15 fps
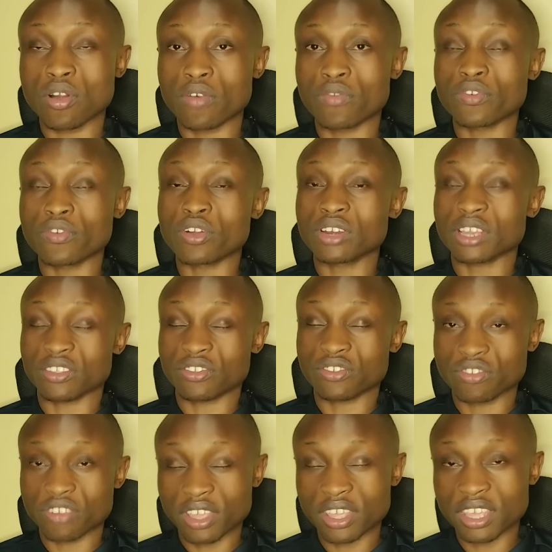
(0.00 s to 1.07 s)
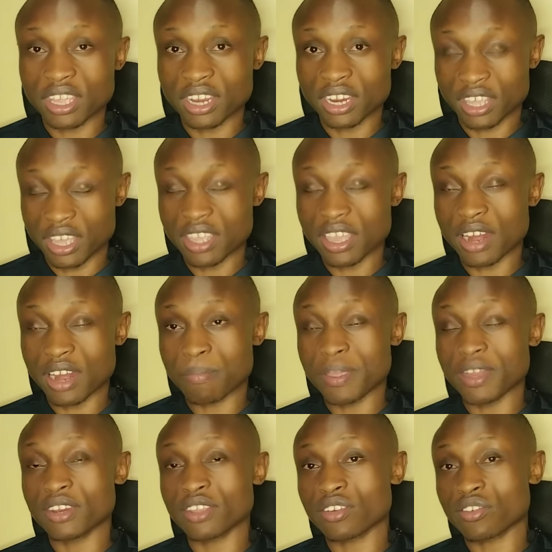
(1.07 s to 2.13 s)
of doctors striking in Kenya and
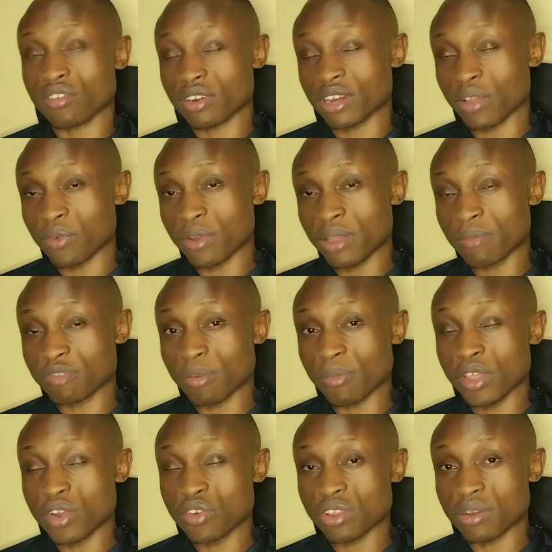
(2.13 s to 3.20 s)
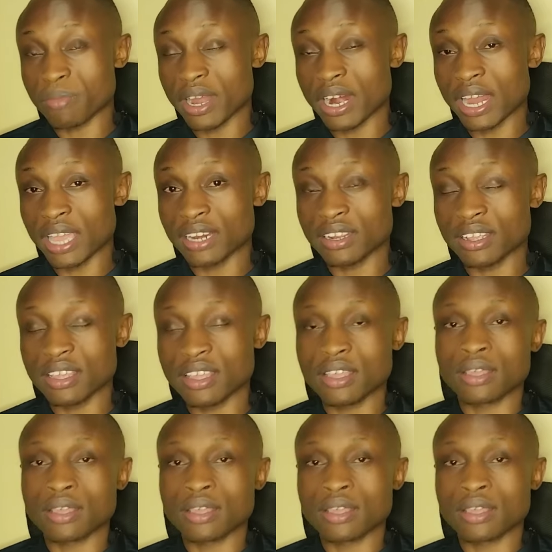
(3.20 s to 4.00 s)
painting Dr. William Samoei Ruto in bad light.